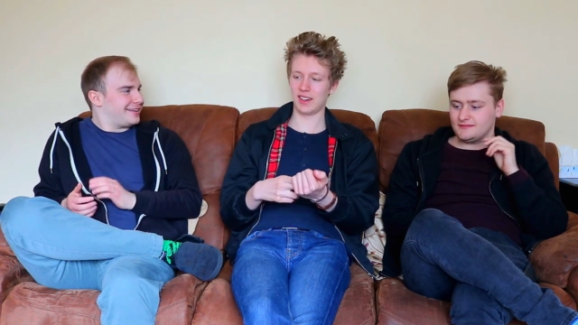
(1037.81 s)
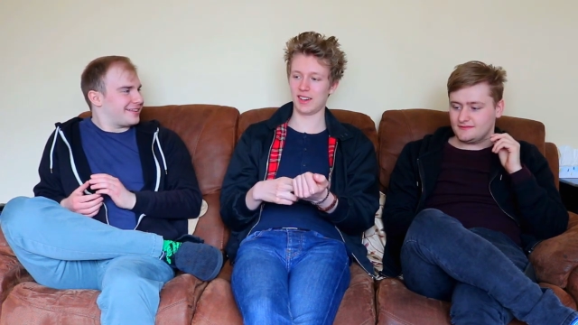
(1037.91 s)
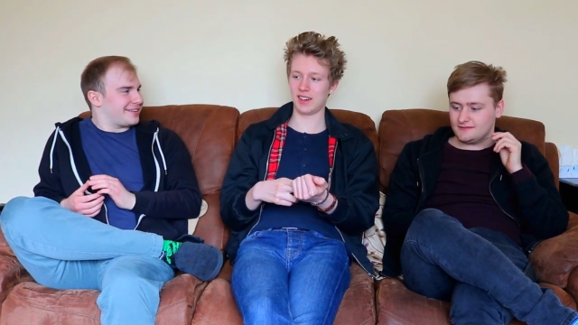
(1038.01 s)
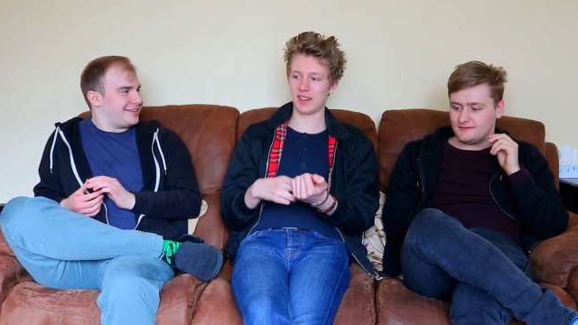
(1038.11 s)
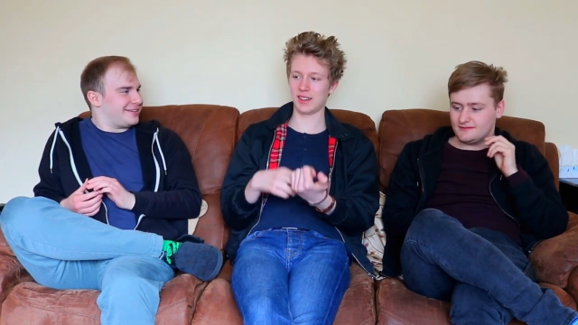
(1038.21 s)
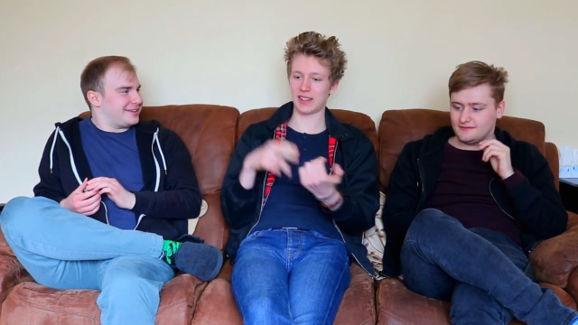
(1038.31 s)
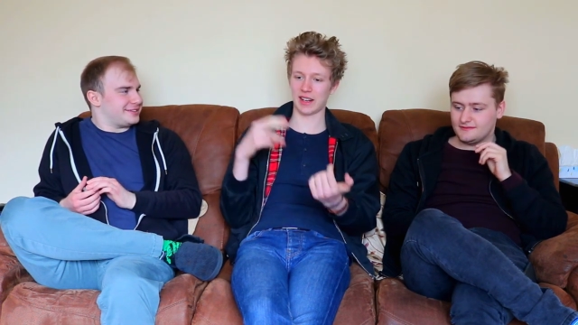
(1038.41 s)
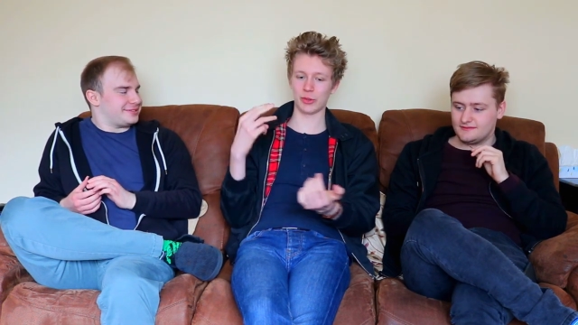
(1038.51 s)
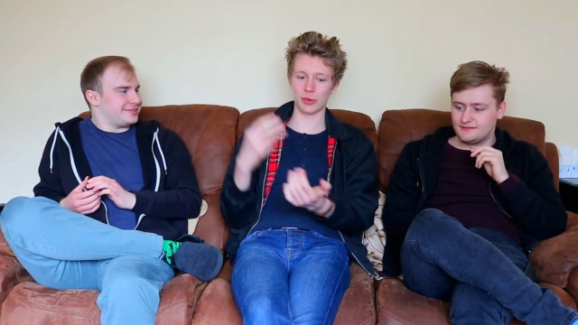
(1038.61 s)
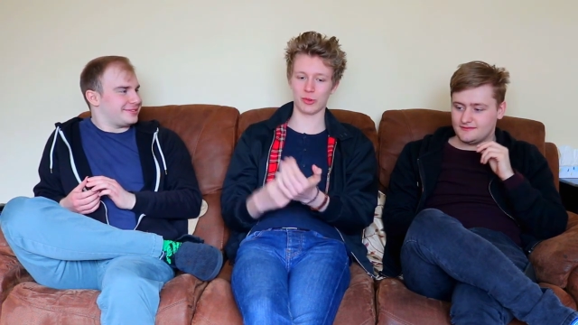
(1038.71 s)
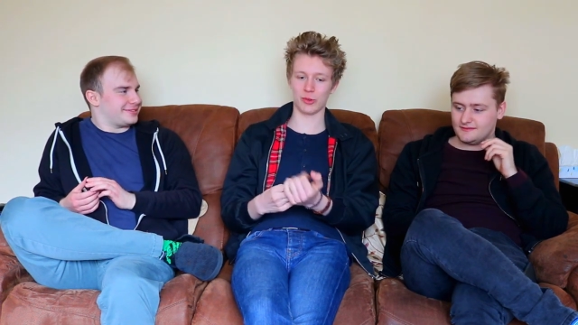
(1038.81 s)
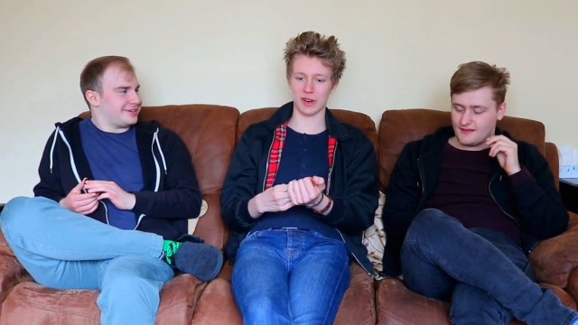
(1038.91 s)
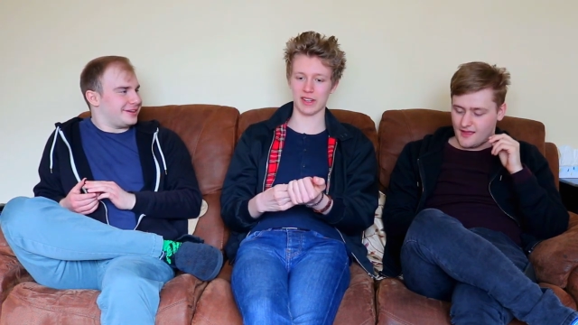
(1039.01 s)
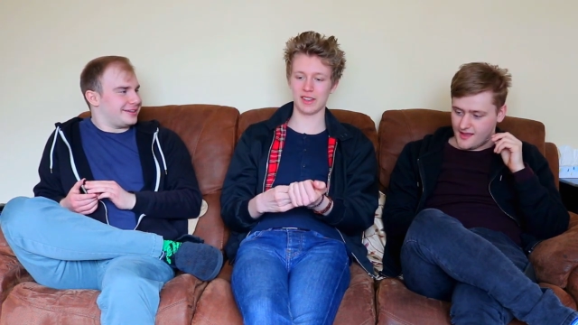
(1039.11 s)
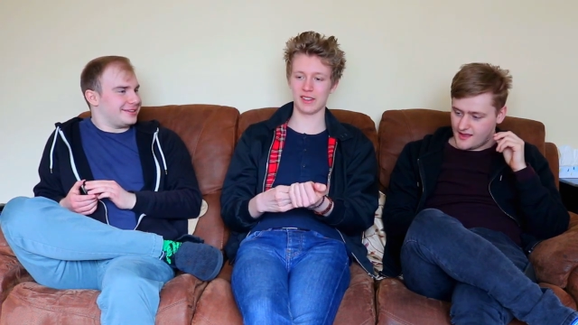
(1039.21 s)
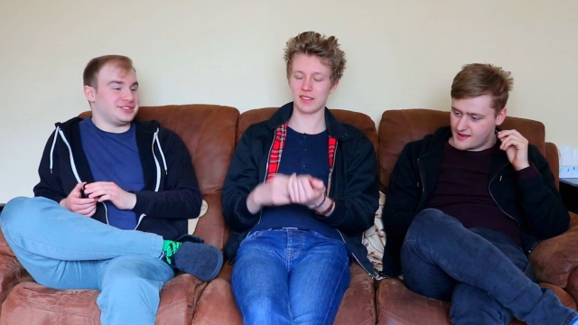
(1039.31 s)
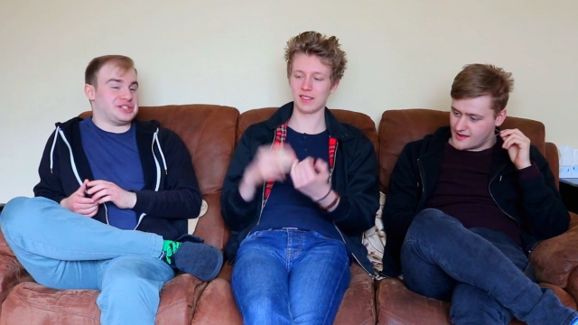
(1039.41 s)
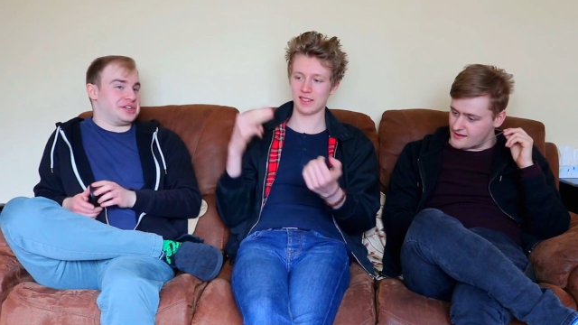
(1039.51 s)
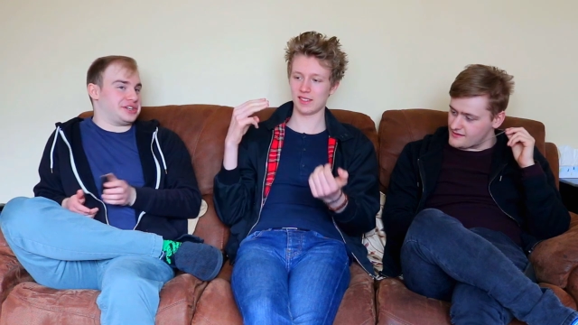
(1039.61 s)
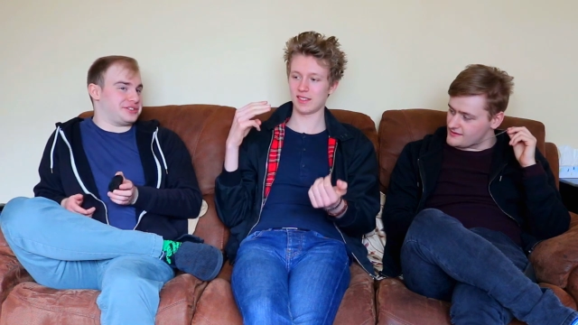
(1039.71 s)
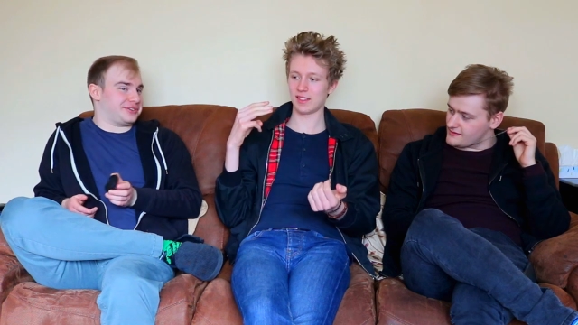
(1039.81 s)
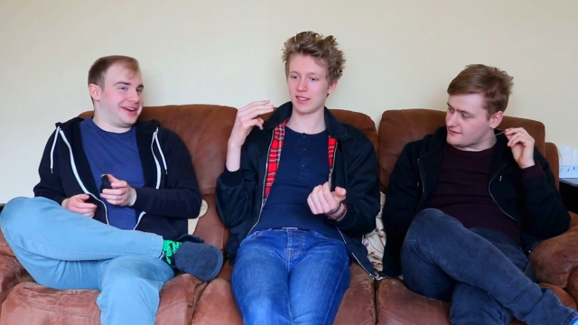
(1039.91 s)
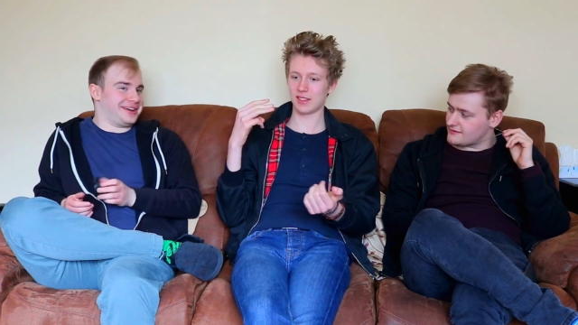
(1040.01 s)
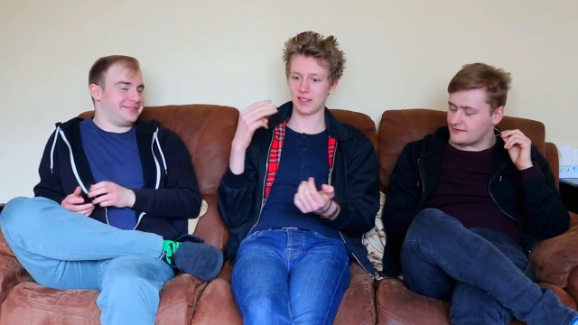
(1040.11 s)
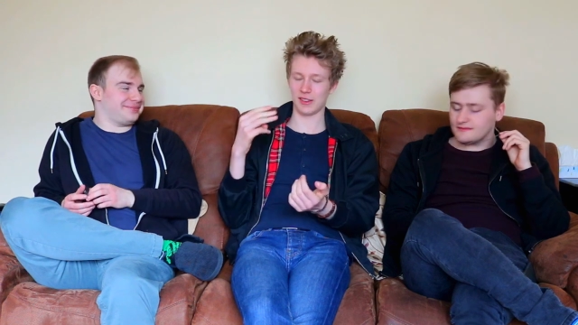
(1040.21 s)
Speaker 1: Uh, Daniel's great. JJ's great.